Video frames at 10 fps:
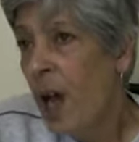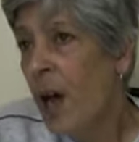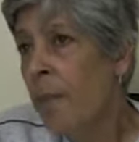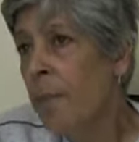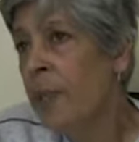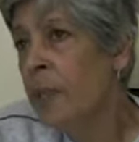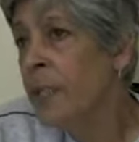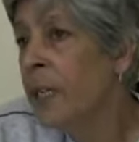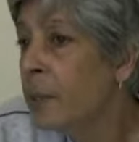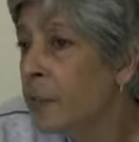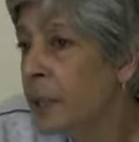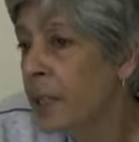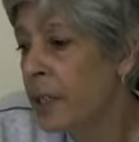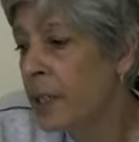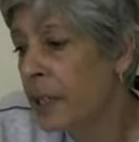Um, it seems
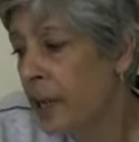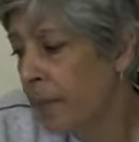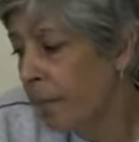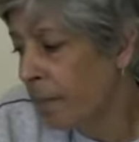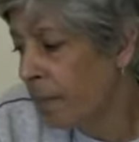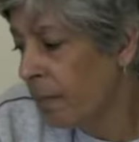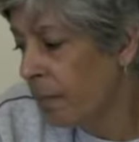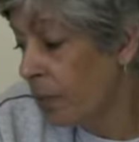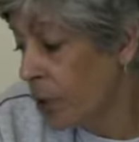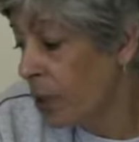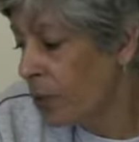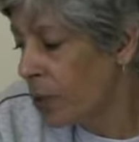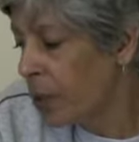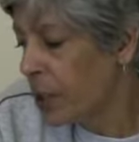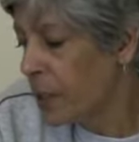that um, Charles
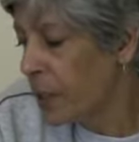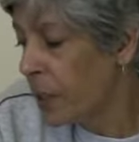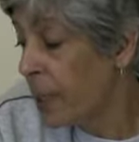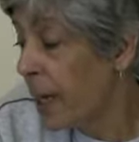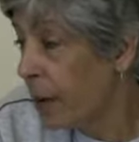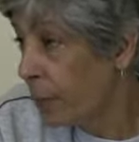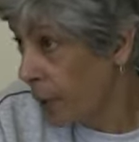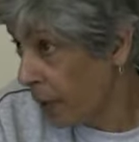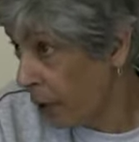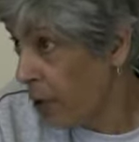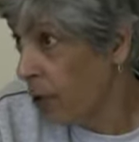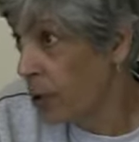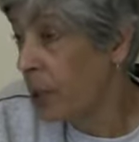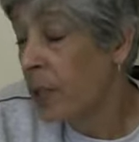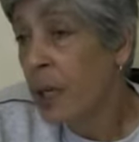Curtis, our
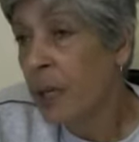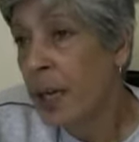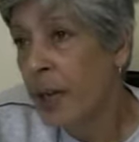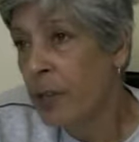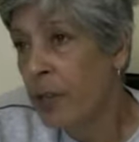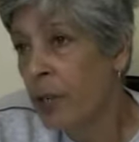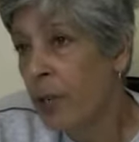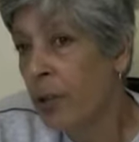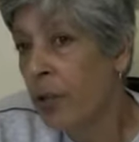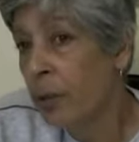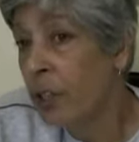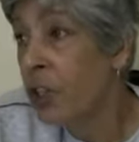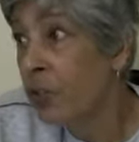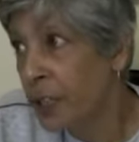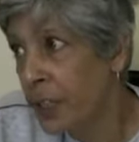Belhus councillor, who we
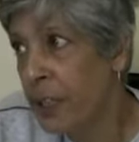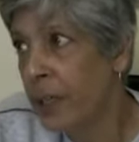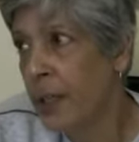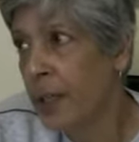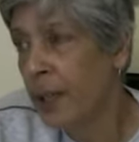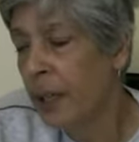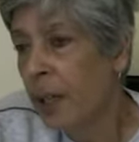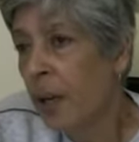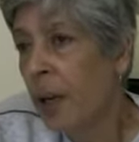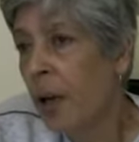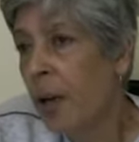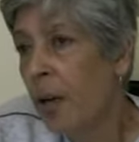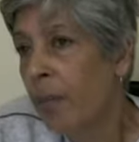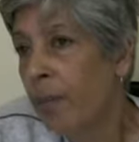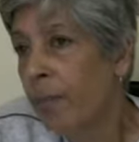just recently
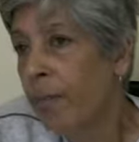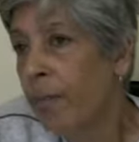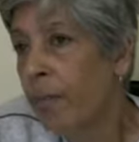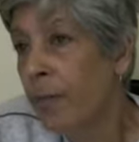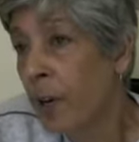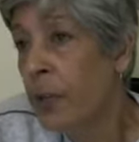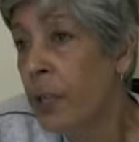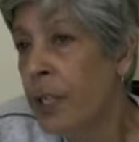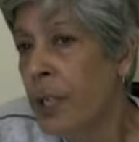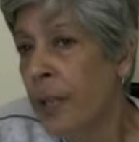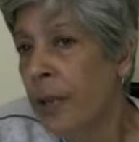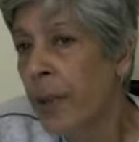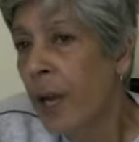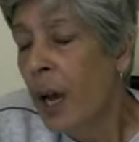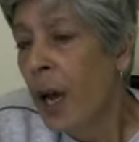um, voted in,
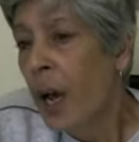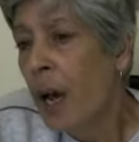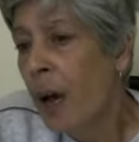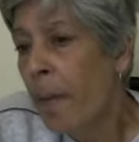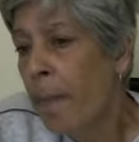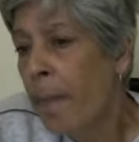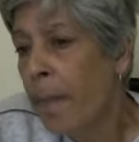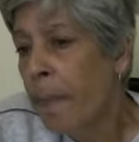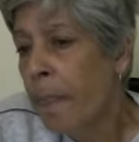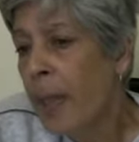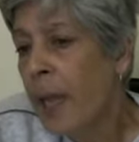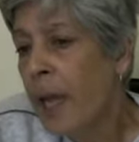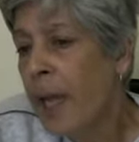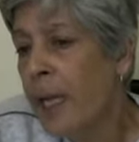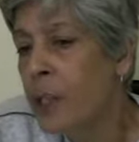um,
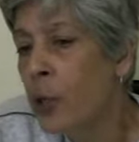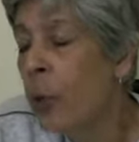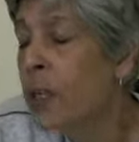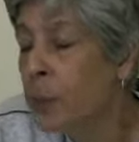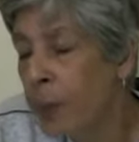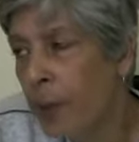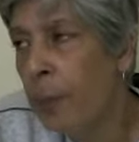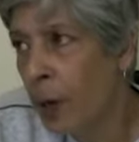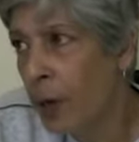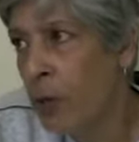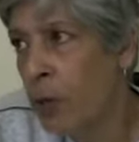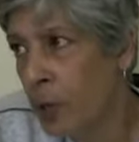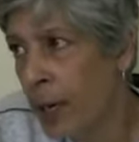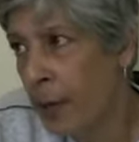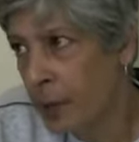he's always been opposed
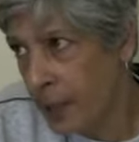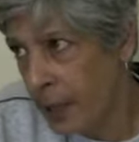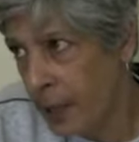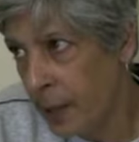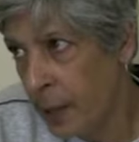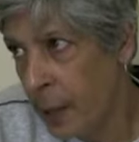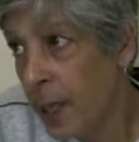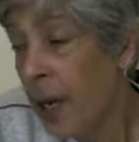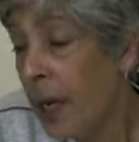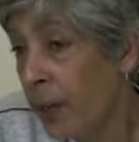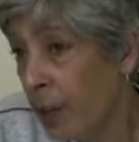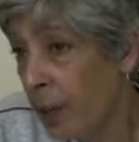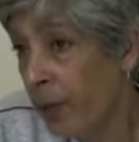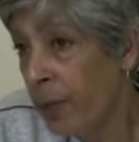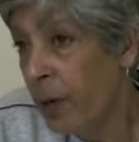to our tenants and the
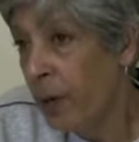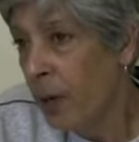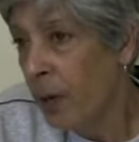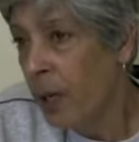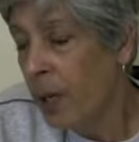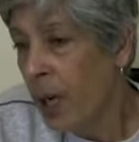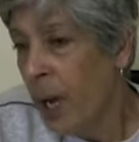lorry park.